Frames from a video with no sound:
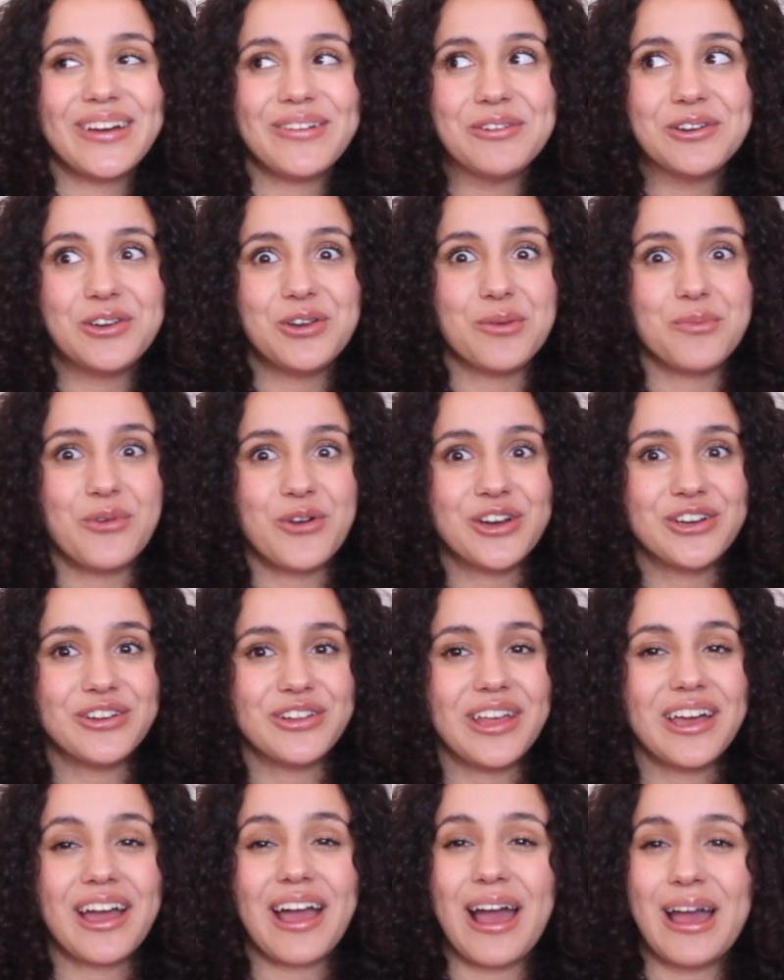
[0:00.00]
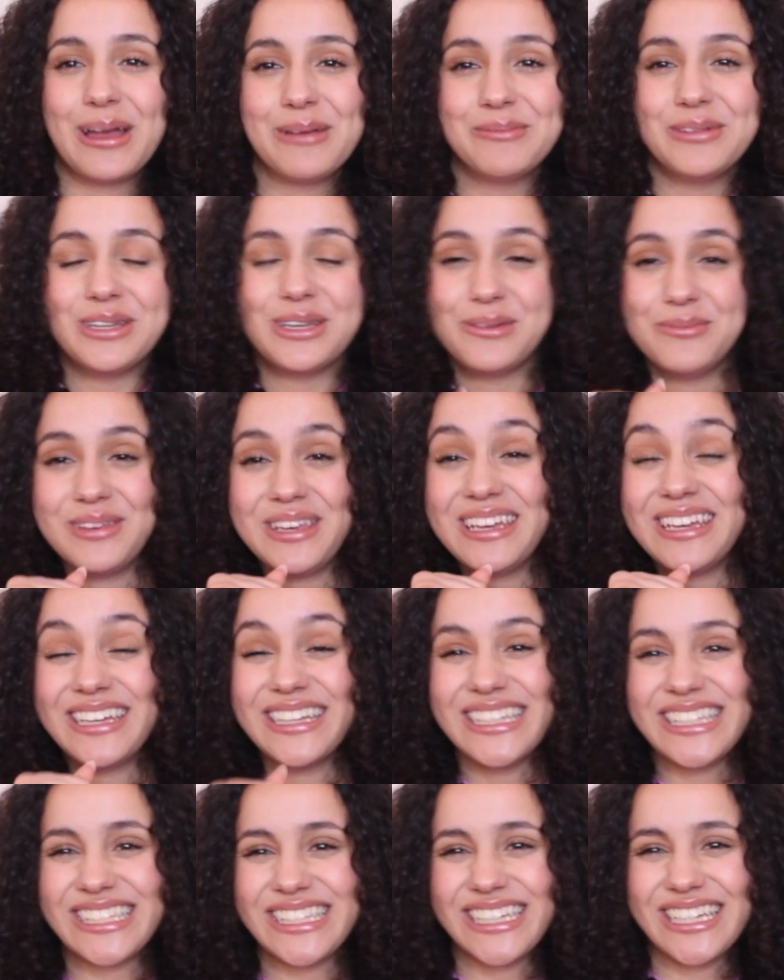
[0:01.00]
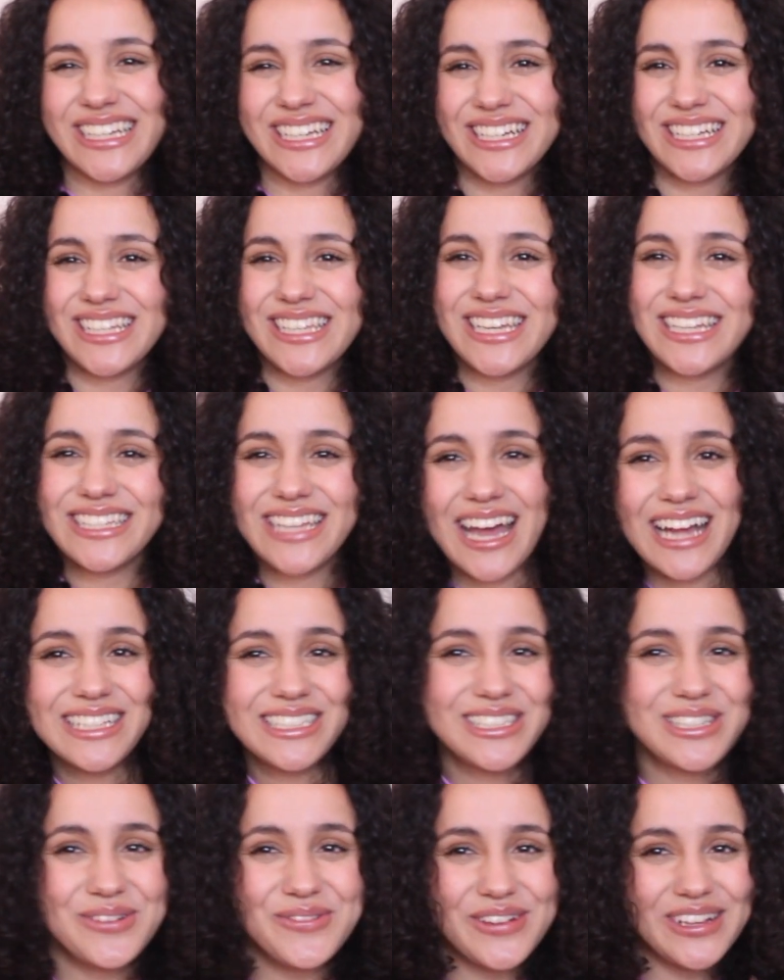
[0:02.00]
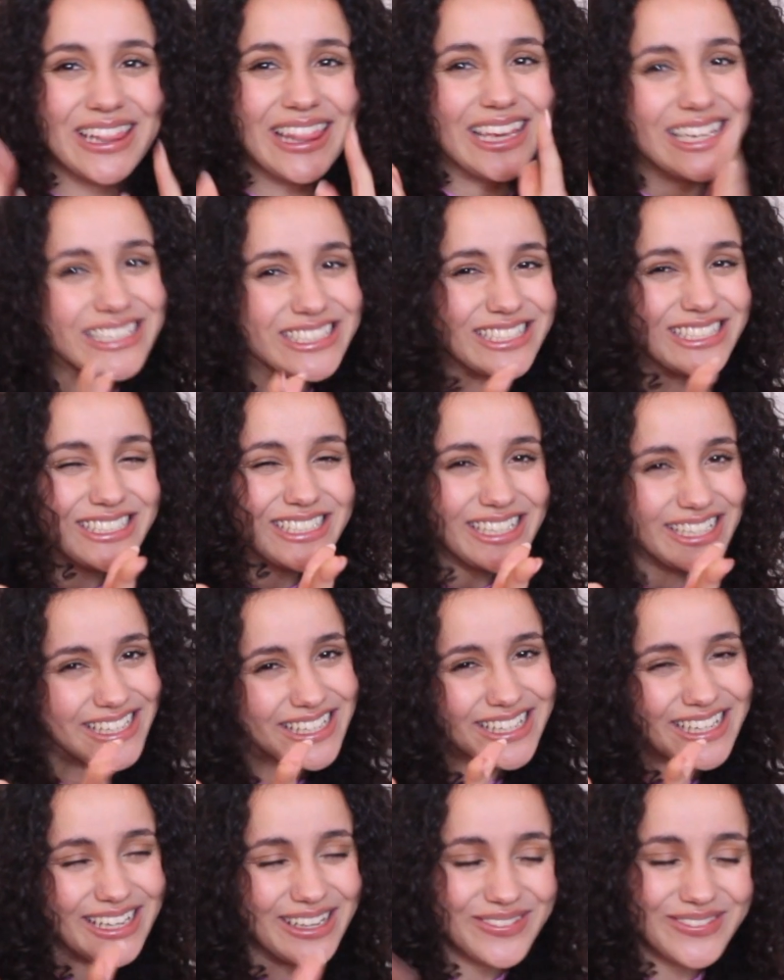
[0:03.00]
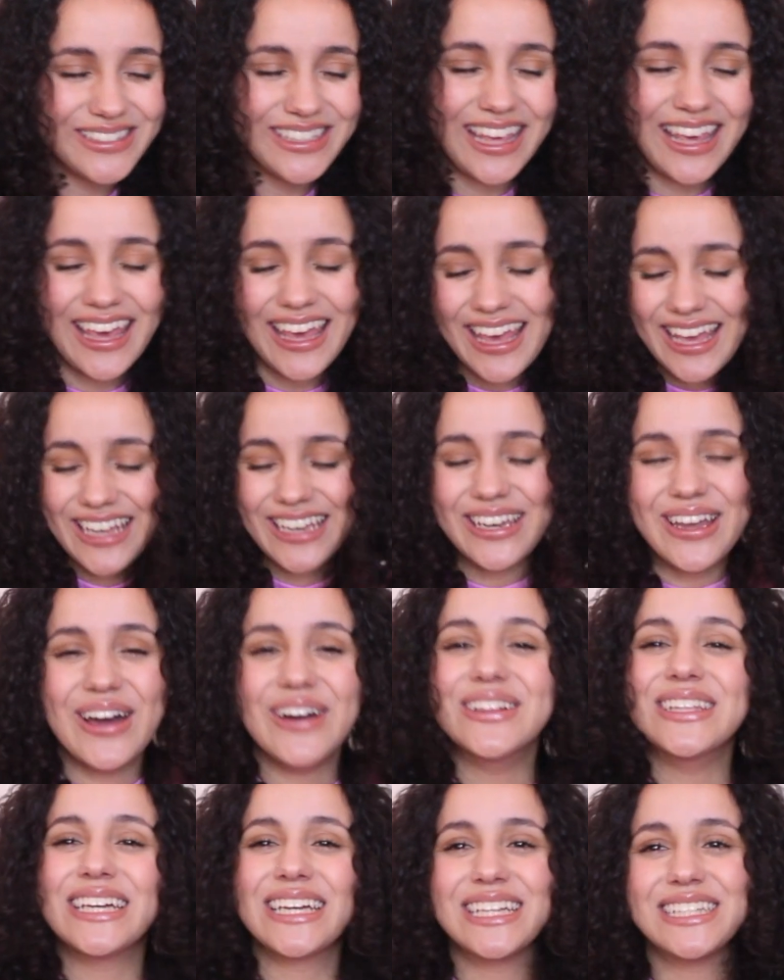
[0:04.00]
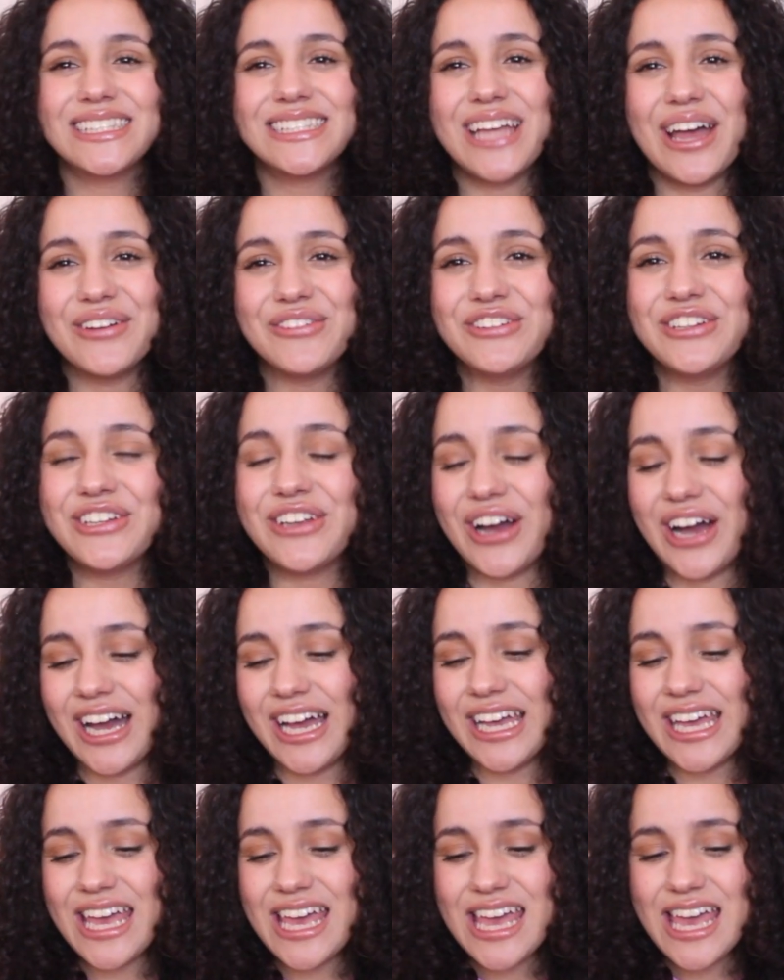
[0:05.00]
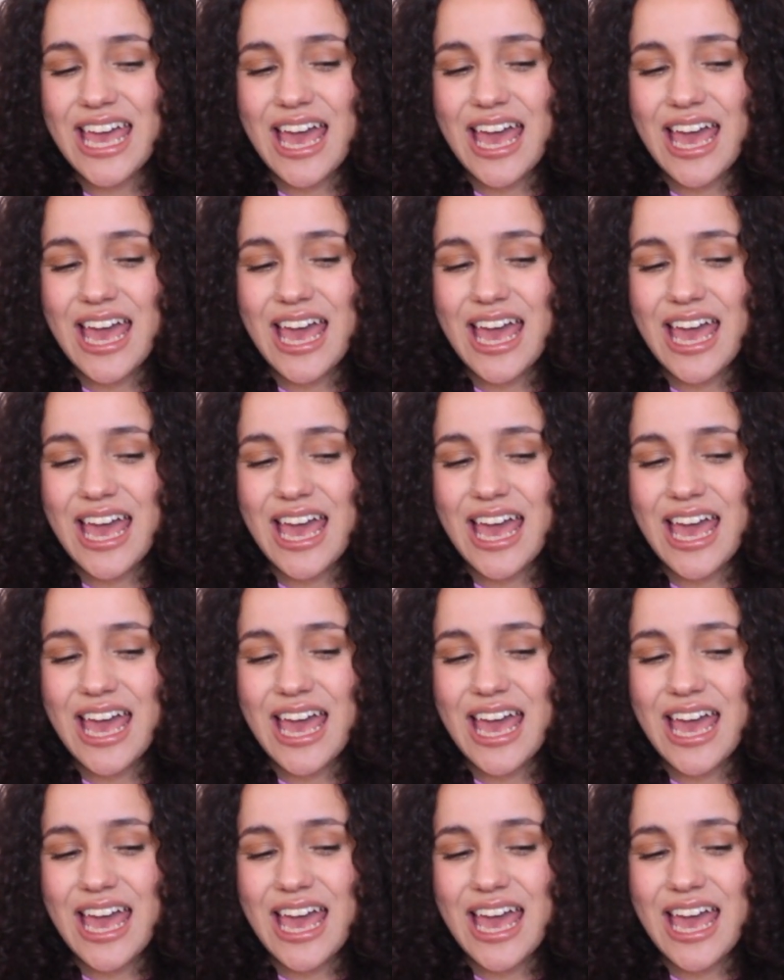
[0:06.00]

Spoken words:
when you're born, you're like, I'm gonna be insecurely attached in relationships. No, like it's definitely not.